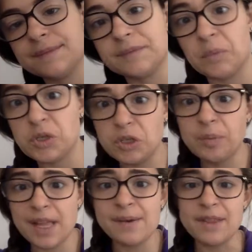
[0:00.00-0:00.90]
Would you
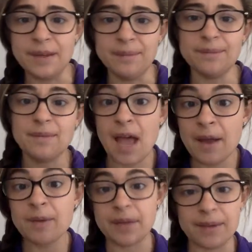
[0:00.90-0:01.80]
play with him? I
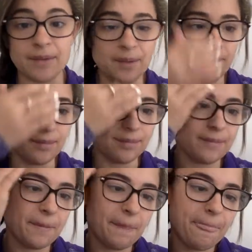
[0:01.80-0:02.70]
would play with him.
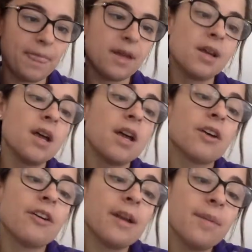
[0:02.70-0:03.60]

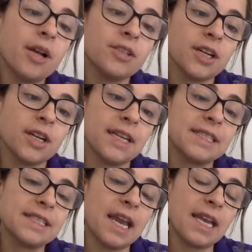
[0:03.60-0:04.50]
Grunbolt heard a
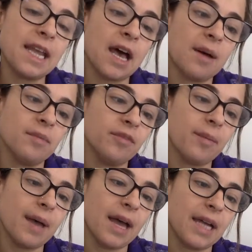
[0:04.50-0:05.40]
steady hum from
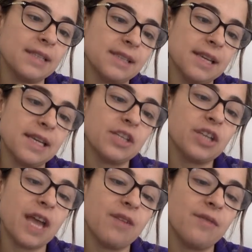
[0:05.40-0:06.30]
behind, and a
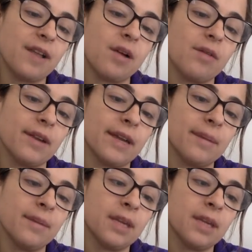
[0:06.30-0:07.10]
shadow fell over him.